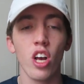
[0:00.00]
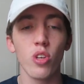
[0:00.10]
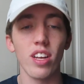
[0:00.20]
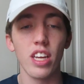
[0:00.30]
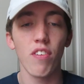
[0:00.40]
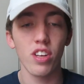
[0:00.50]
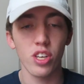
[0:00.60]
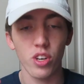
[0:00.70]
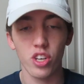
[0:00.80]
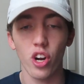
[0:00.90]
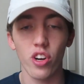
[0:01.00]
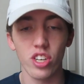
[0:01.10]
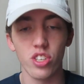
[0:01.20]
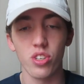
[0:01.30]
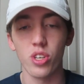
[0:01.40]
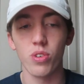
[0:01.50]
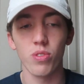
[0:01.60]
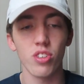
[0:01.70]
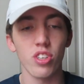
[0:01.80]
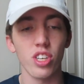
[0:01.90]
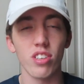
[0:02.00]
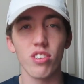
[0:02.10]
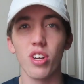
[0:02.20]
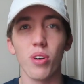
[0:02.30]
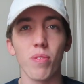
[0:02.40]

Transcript: So I definitely encourage you to just